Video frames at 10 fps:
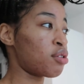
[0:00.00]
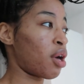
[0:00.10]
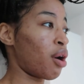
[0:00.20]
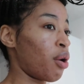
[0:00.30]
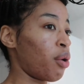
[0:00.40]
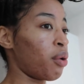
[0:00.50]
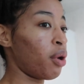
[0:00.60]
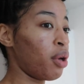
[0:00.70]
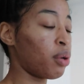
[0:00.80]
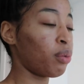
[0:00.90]
So
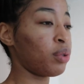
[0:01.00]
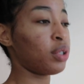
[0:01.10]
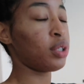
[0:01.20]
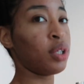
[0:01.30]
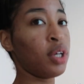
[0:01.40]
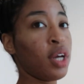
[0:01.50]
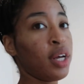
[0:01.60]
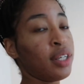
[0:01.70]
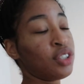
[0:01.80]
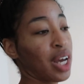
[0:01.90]
we'll
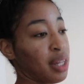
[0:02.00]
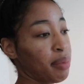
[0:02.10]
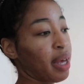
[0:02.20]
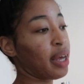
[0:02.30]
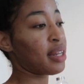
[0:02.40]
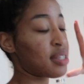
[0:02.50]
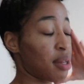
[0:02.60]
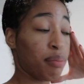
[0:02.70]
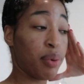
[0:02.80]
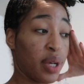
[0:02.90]
try the bed at
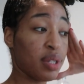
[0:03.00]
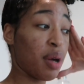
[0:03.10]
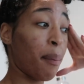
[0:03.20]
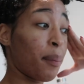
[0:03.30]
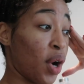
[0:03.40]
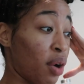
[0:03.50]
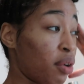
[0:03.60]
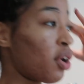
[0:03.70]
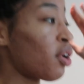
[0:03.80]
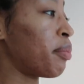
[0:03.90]
some point
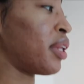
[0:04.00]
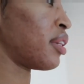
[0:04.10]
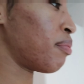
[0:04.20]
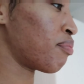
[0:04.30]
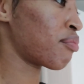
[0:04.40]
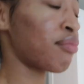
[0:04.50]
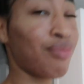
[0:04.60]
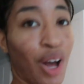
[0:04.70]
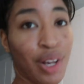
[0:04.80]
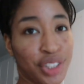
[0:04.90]
tomorrow, but
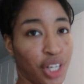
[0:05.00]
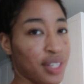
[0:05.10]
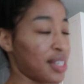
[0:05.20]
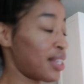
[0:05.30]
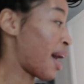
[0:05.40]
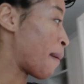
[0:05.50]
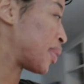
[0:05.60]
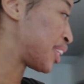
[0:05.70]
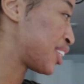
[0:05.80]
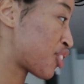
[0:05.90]
I'll let y'all see that,
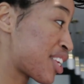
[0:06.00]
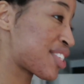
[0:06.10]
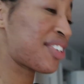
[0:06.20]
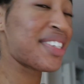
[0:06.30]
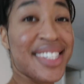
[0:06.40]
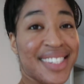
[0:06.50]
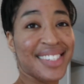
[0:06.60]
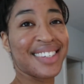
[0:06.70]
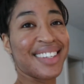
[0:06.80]
but the dresser is